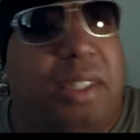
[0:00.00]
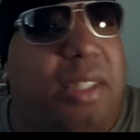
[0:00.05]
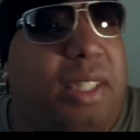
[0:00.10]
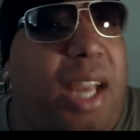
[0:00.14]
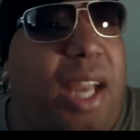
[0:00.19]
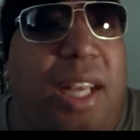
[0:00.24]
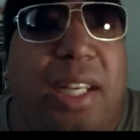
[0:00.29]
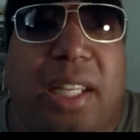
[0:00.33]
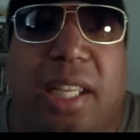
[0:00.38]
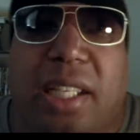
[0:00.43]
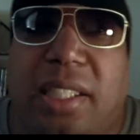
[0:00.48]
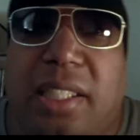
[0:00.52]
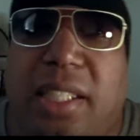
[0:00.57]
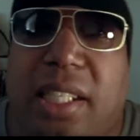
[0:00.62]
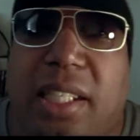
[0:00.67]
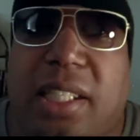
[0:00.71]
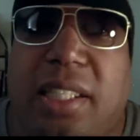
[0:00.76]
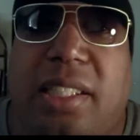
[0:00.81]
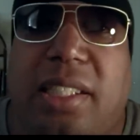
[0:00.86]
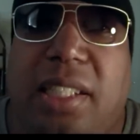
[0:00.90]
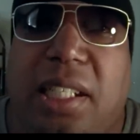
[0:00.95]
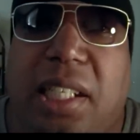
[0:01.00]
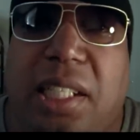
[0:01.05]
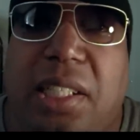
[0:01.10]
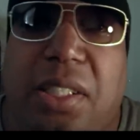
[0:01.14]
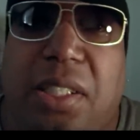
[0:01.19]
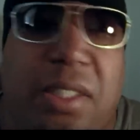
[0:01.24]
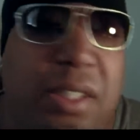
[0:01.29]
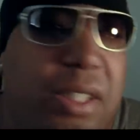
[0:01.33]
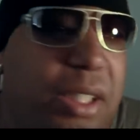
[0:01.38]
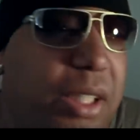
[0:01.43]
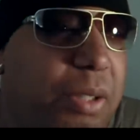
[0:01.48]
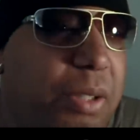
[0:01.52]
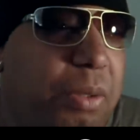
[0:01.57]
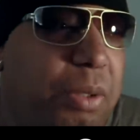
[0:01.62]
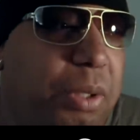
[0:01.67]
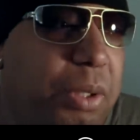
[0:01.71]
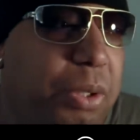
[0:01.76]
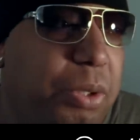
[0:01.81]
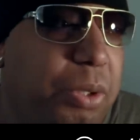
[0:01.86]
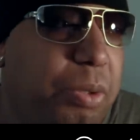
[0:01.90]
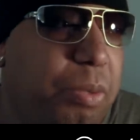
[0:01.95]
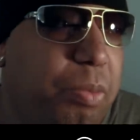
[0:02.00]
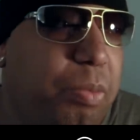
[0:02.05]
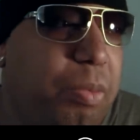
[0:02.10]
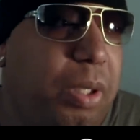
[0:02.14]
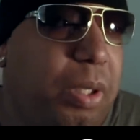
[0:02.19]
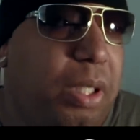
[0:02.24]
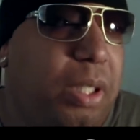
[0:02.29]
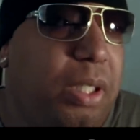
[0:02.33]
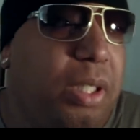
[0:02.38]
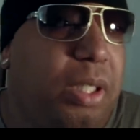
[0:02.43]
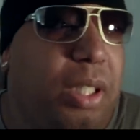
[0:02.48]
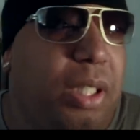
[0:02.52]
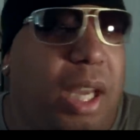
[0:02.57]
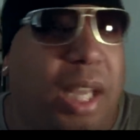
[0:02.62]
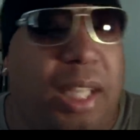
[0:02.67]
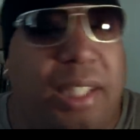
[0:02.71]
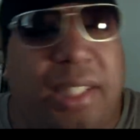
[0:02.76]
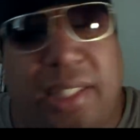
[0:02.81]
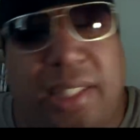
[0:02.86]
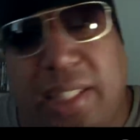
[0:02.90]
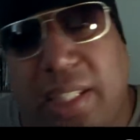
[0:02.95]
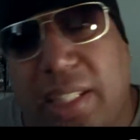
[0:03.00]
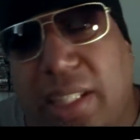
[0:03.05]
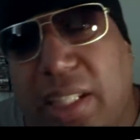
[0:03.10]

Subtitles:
kind of getting sick of seeing on YouTube. I see